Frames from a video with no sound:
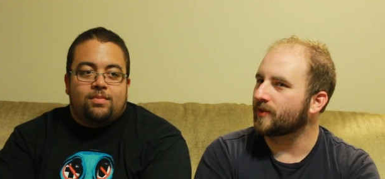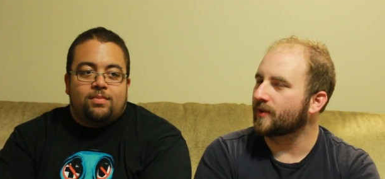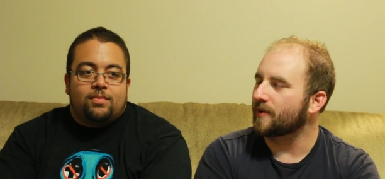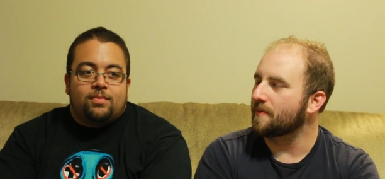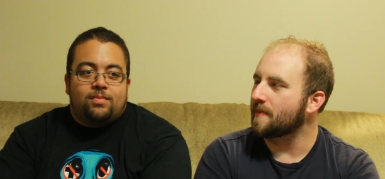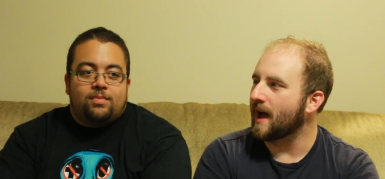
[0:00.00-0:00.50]
Speaker 1: good
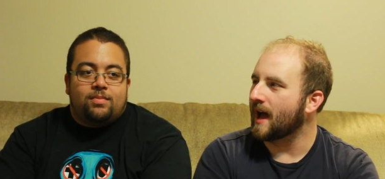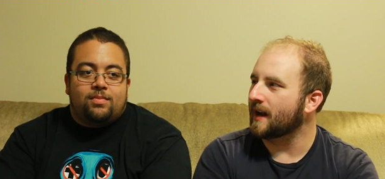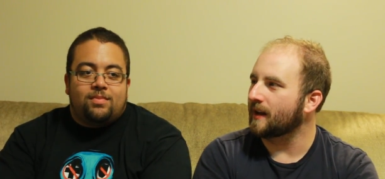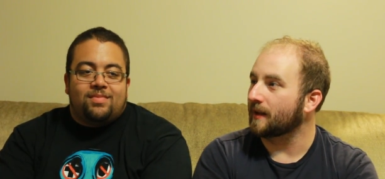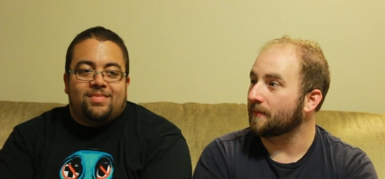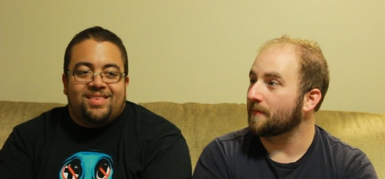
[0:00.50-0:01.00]
or
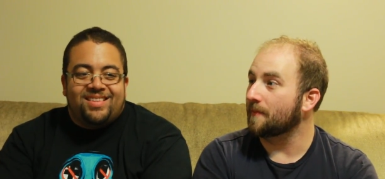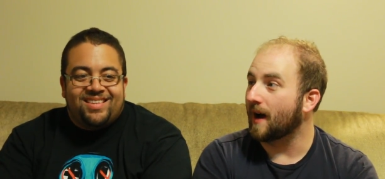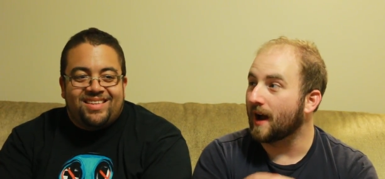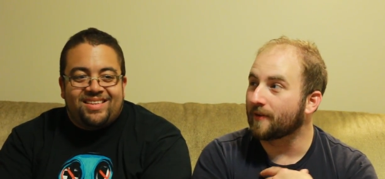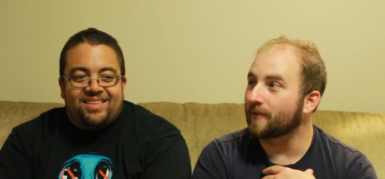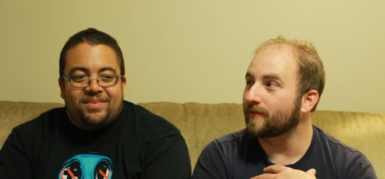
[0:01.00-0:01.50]
bad, like
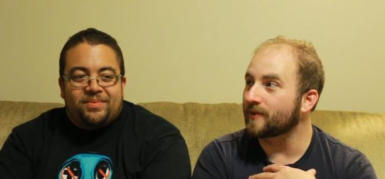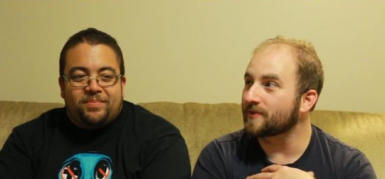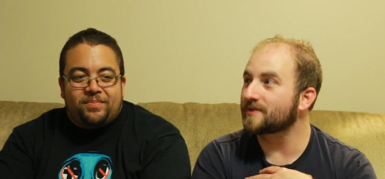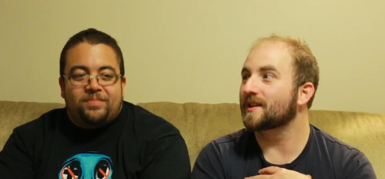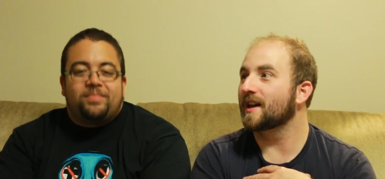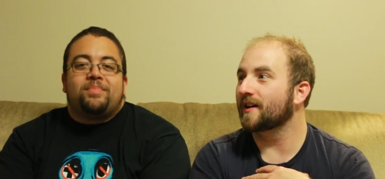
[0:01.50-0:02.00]
my
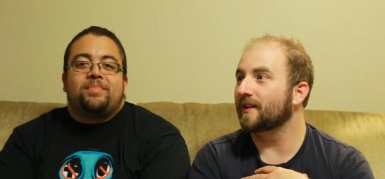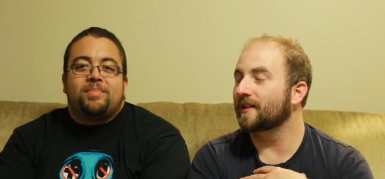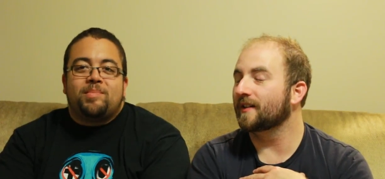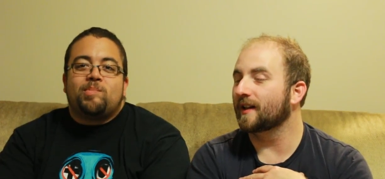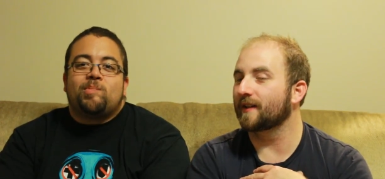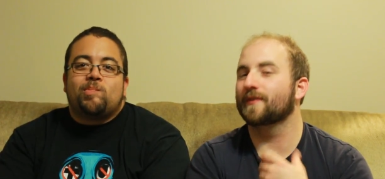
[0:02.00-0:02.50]
review
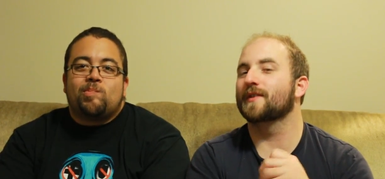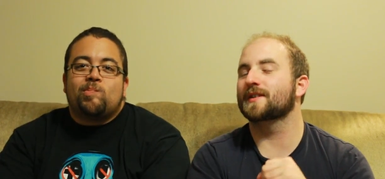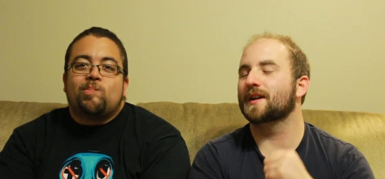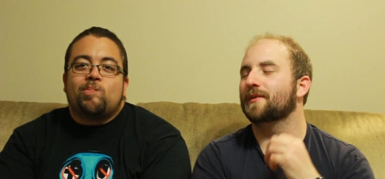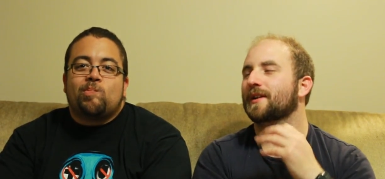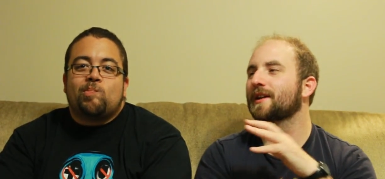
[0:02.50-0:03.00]
scale. Like,
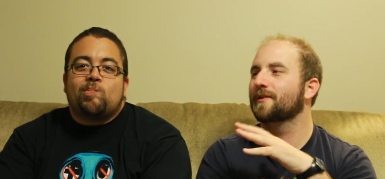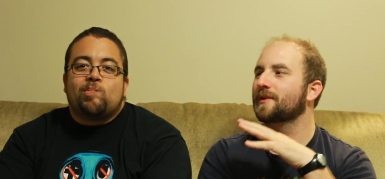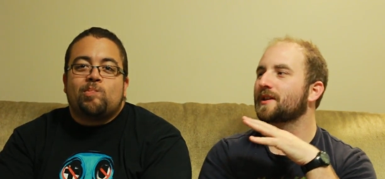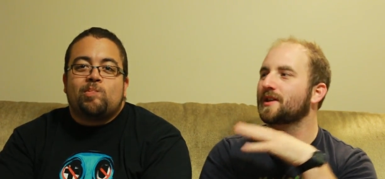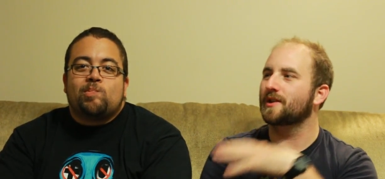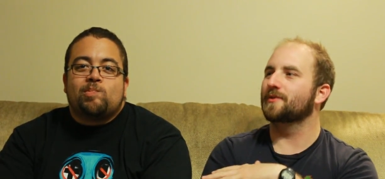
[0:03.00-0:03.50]
first I want to hear
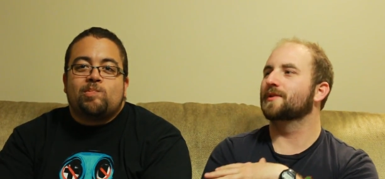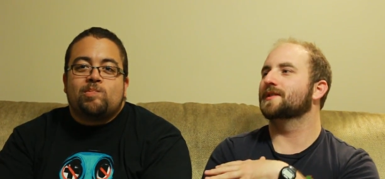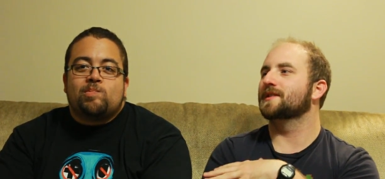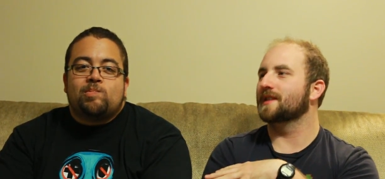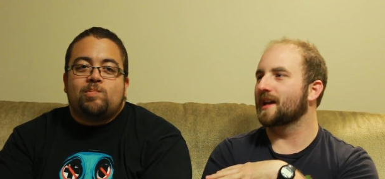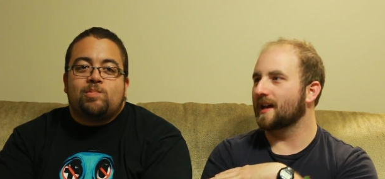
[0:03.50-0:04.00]
what you
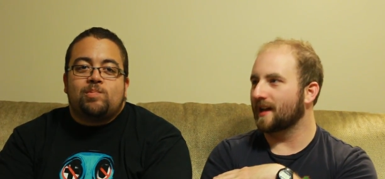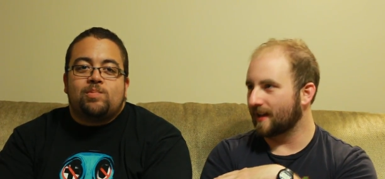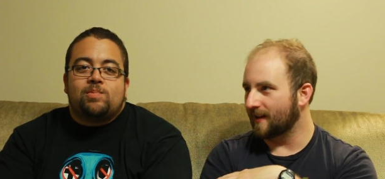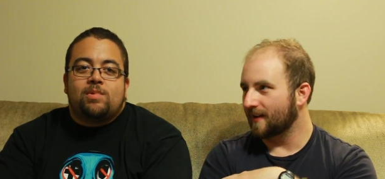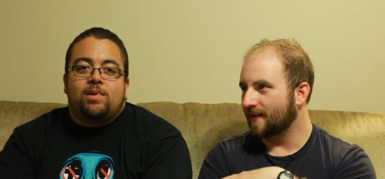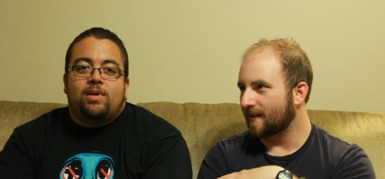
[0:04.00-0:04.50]
would
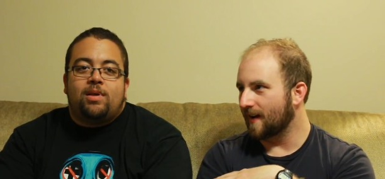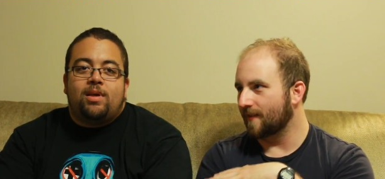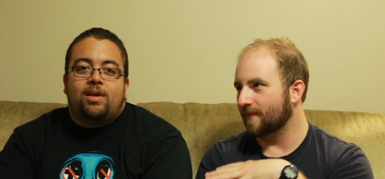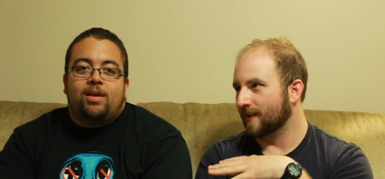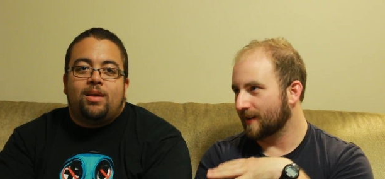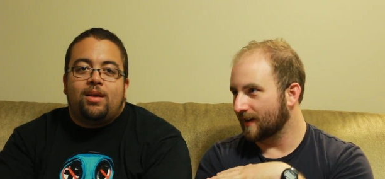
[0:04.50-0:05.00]
say
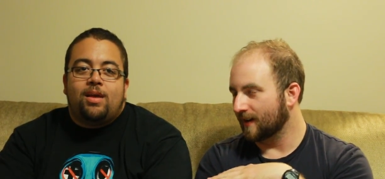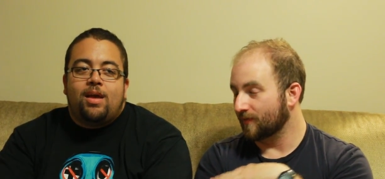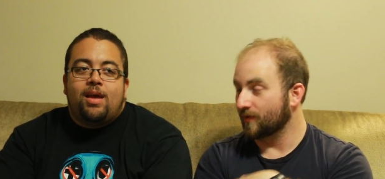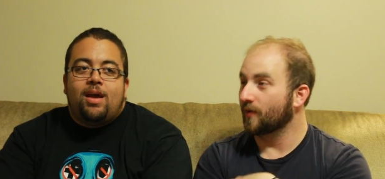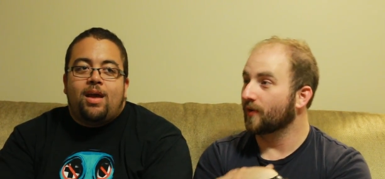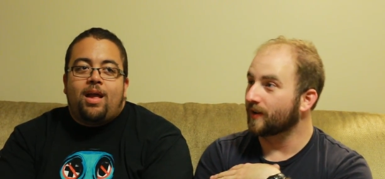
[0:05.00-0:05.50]
of it, of
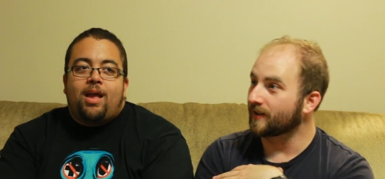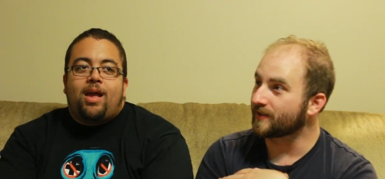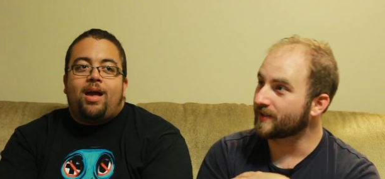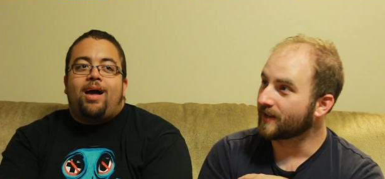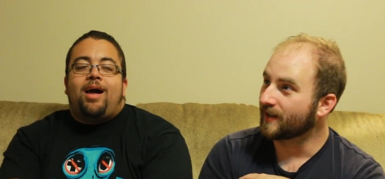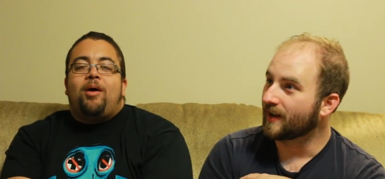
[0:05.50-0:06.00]

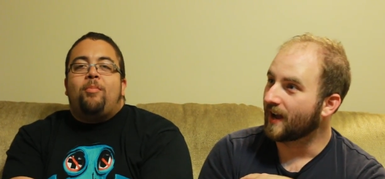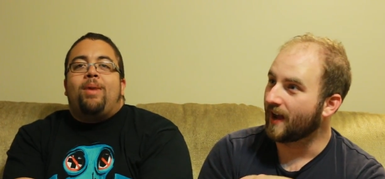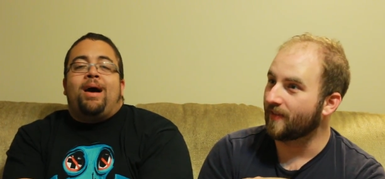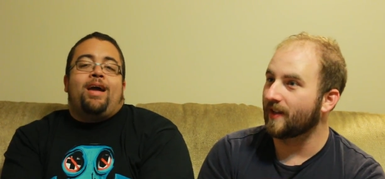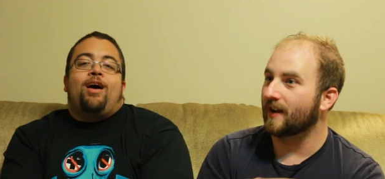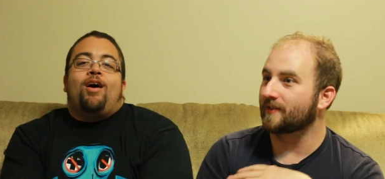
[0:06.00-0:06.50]
yours.
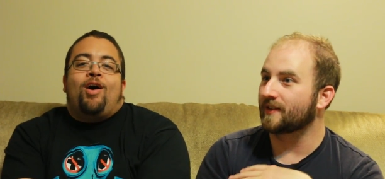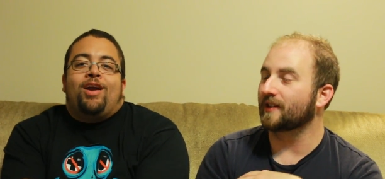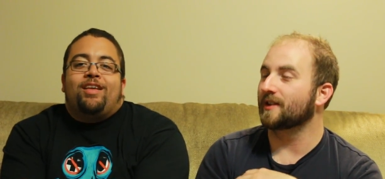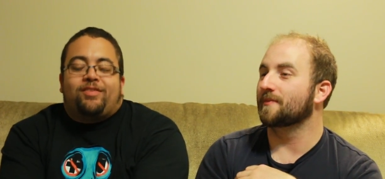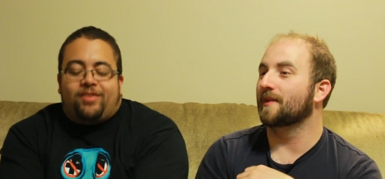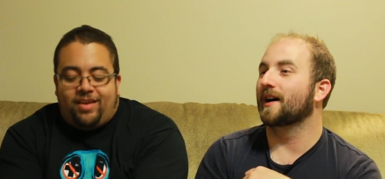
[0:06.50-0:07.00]

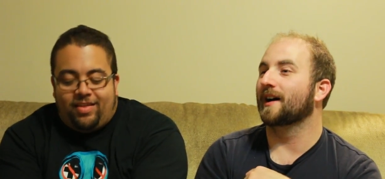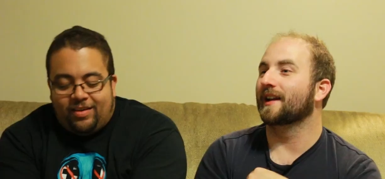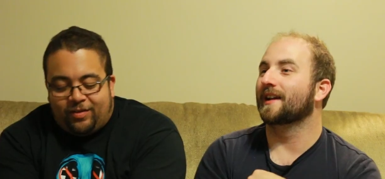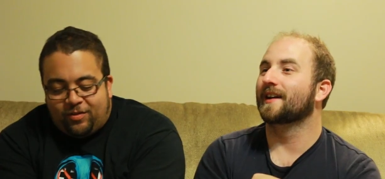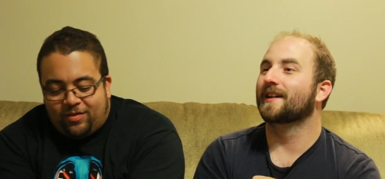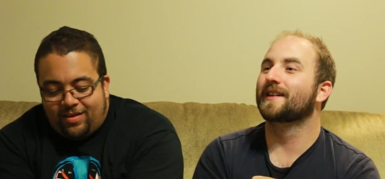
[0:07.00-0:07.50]
Speaker 2: Honestly,
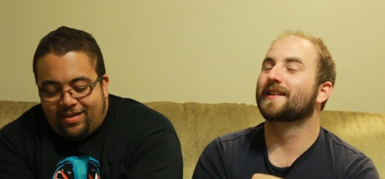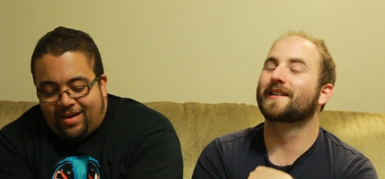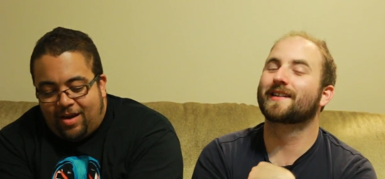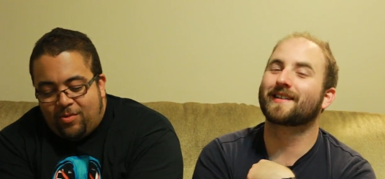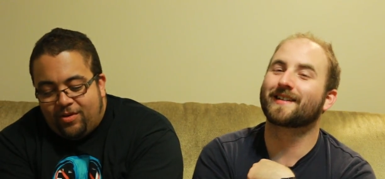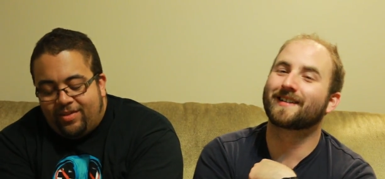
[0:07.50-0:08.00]
this is
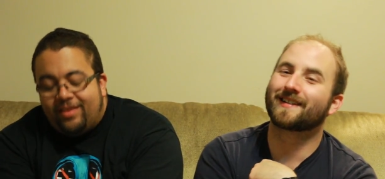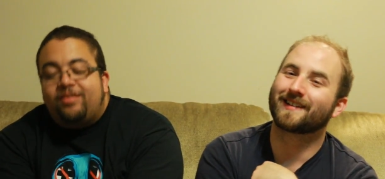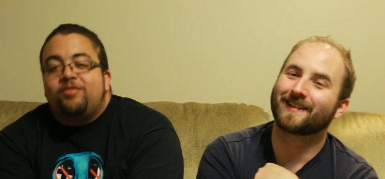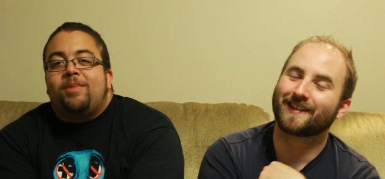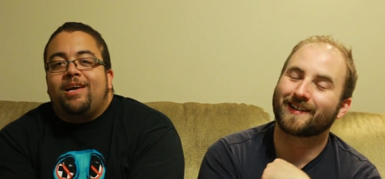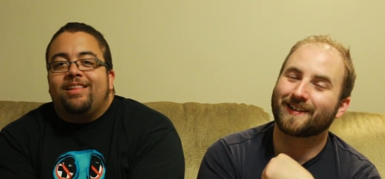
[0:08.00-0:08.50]

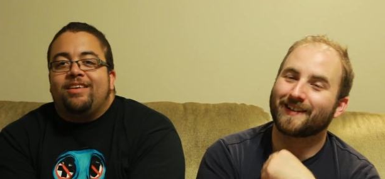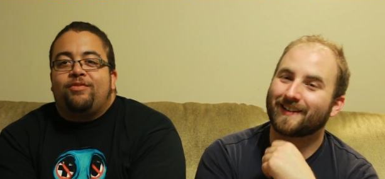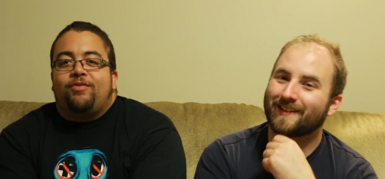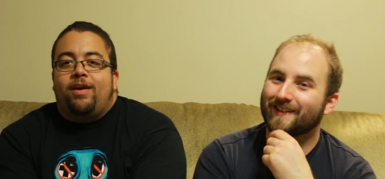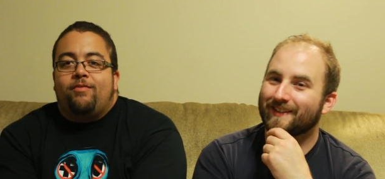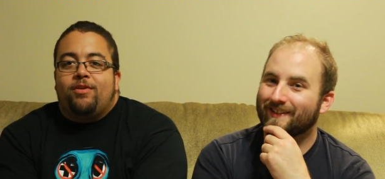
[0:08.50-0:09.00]
my
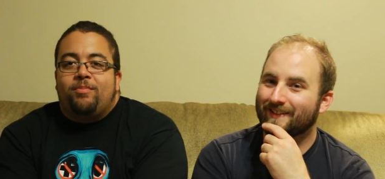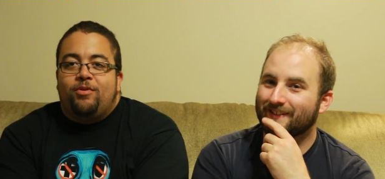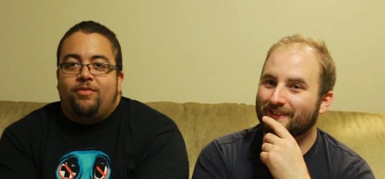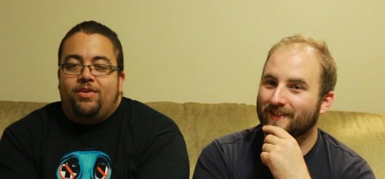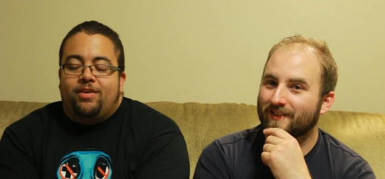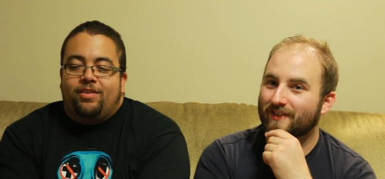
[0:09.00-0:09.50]
least favorite
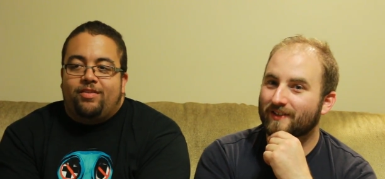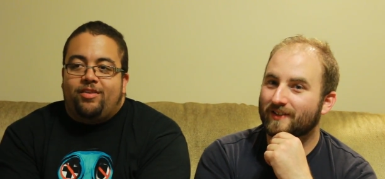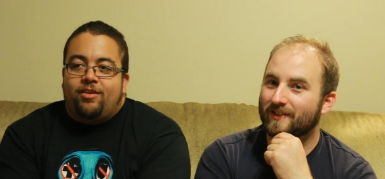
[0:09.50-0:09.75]
movie in the